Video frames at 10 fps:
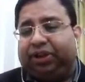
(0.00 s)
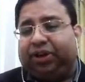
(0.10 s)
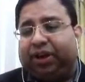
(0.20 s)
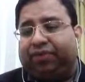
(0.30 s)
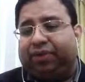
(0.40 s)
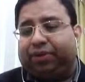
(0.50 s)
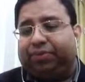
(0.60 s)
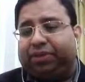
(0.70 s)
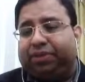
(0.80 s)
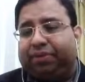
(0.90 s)
Theoretical
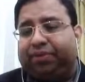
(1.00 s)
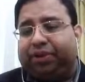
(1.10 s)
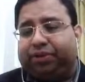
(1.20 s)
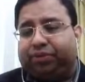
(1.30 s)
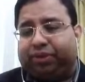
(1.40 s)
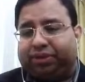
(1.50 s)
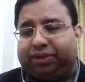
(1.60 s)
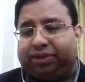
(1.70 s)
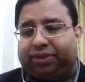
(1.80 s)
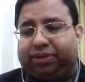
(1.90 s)
frameworks means previous
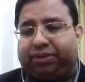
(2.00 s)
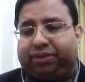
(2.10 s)
works.